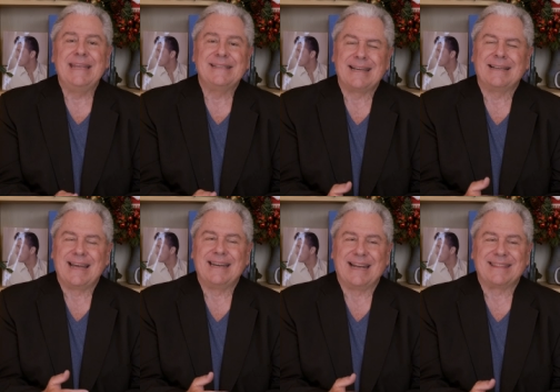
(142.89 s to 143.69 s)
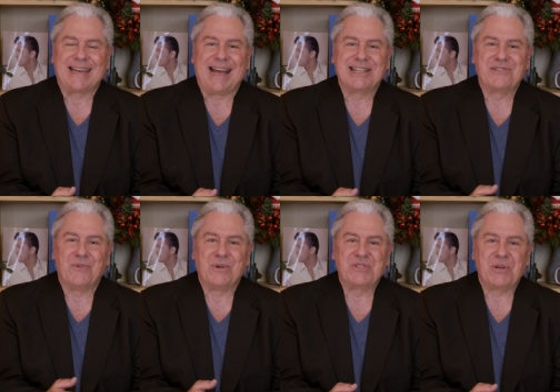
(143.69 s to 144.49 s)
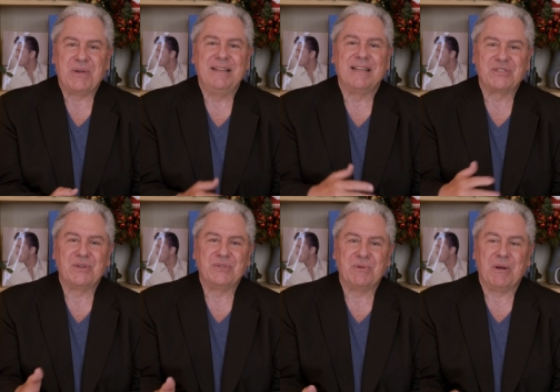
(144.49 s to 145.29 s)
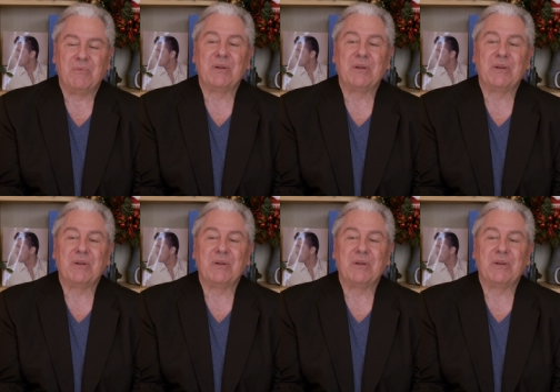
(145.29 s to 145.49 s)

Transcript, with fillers: he's kind of got the hots for her, so he lets her do it.